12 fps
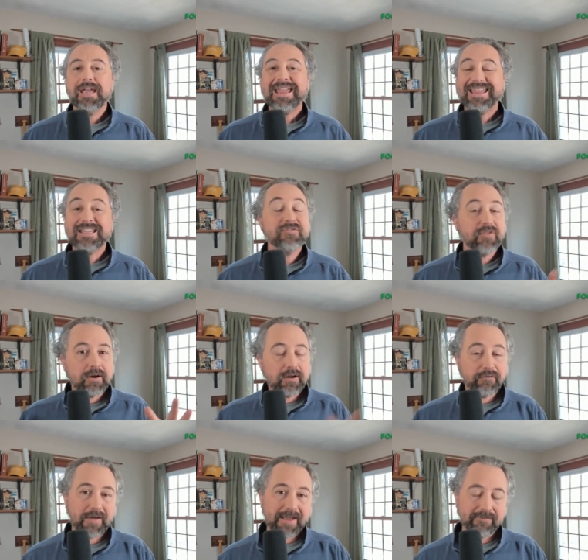is very
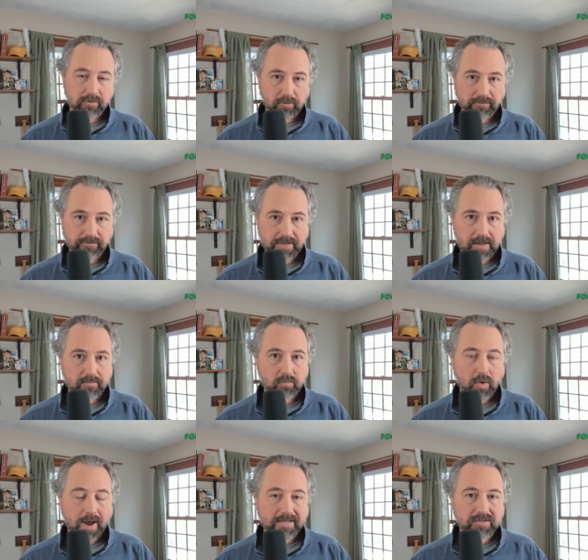favorable for them,
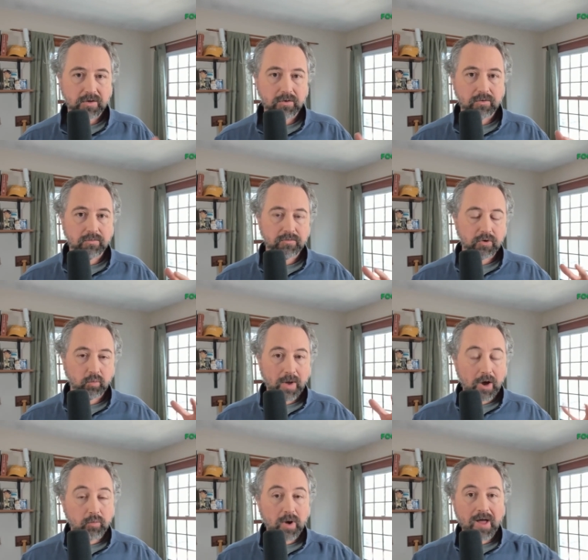right? So they're
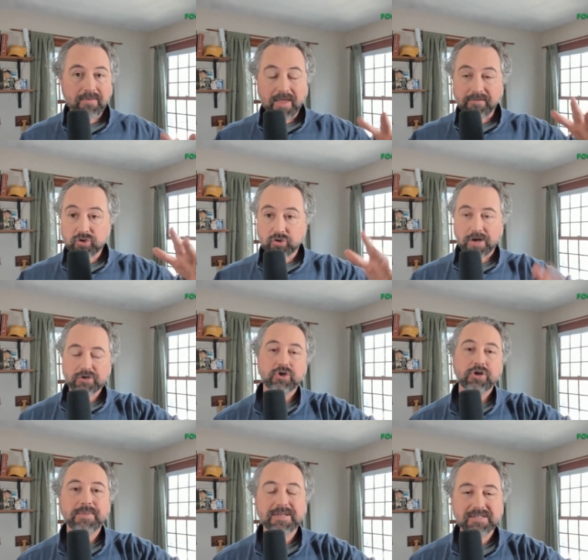well run. They've structured a
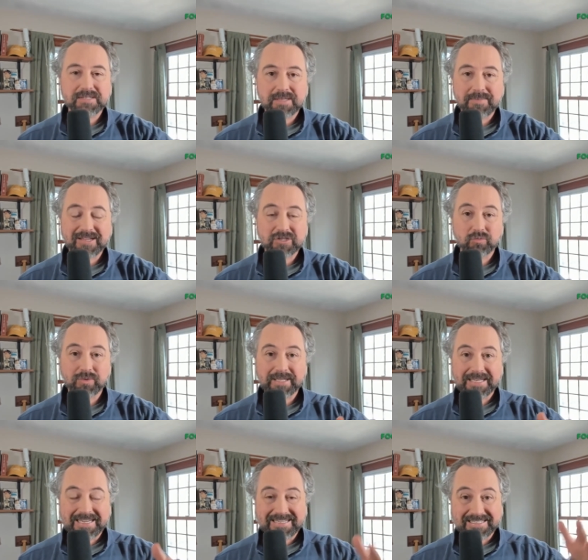business that makes it really
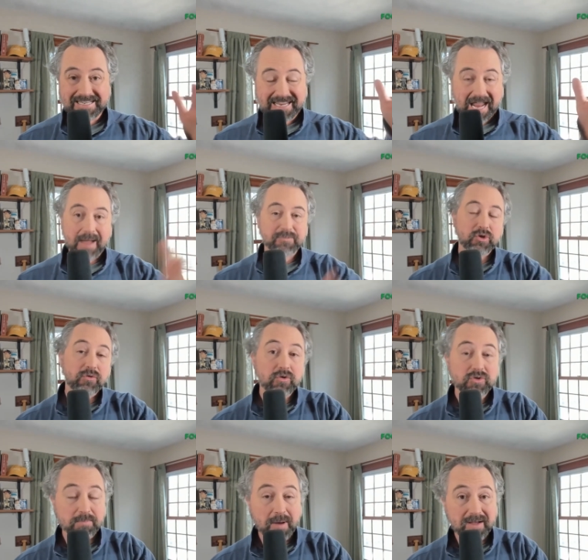easy to capture those
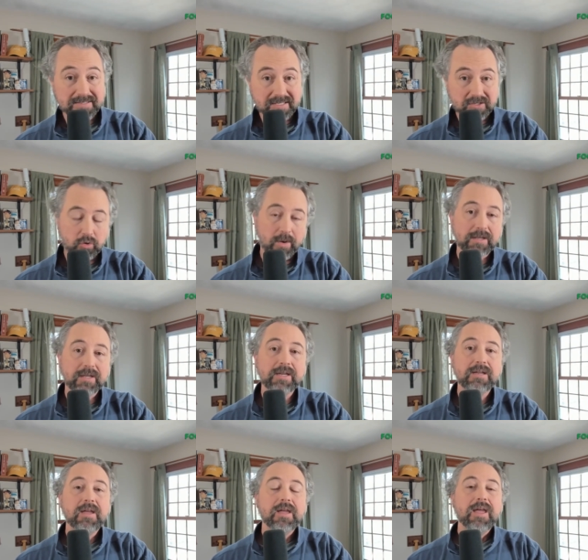deposits quickly.
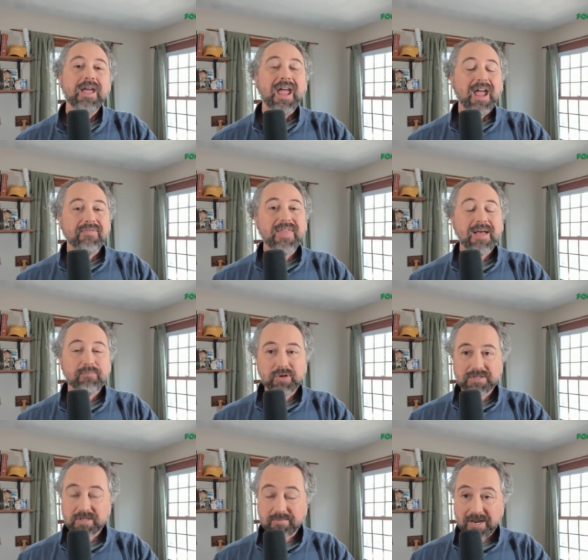And that
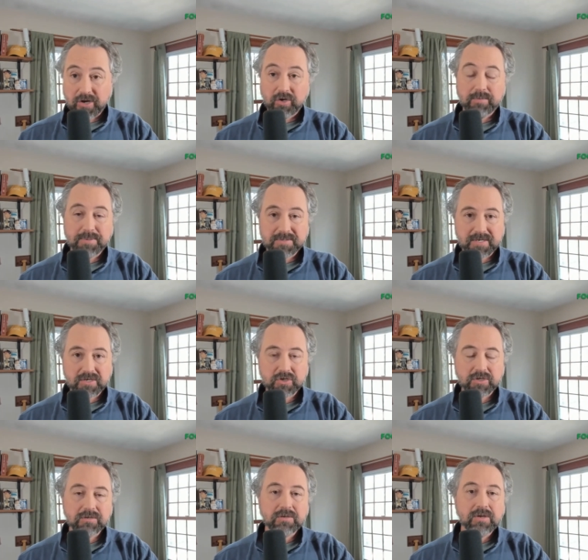puts them in a good
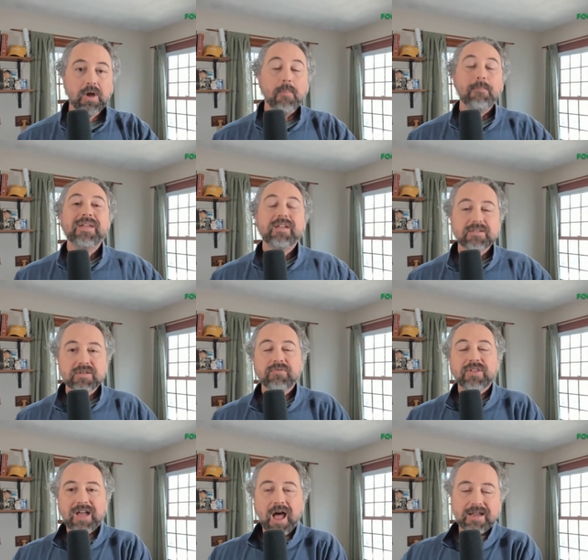position because of the
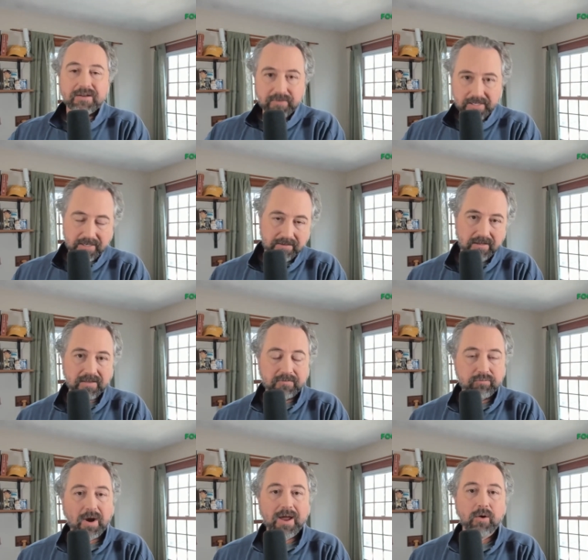kind of lending that they've
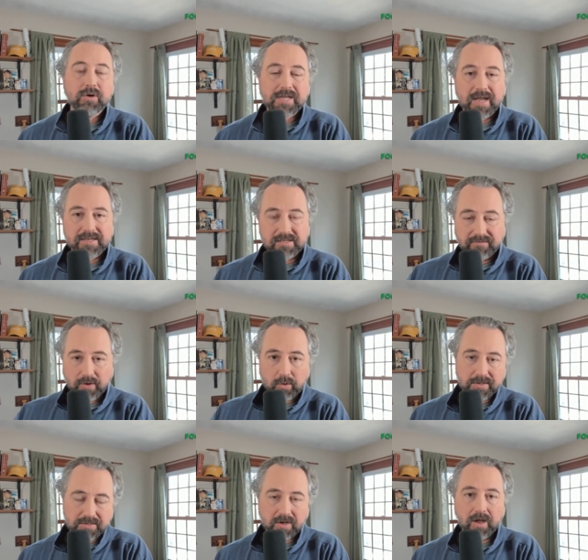prioritized and
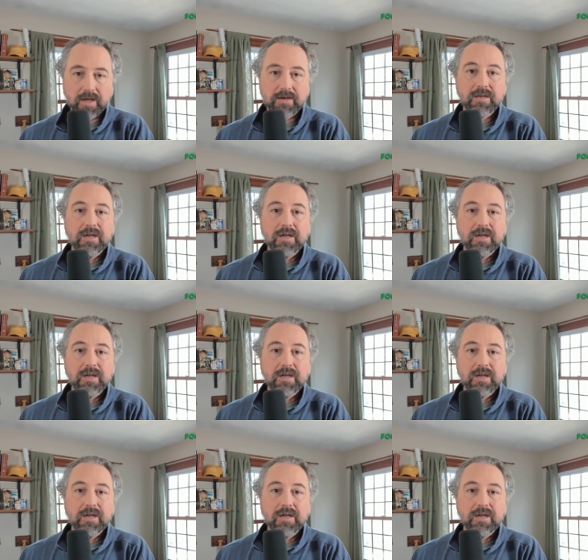focused on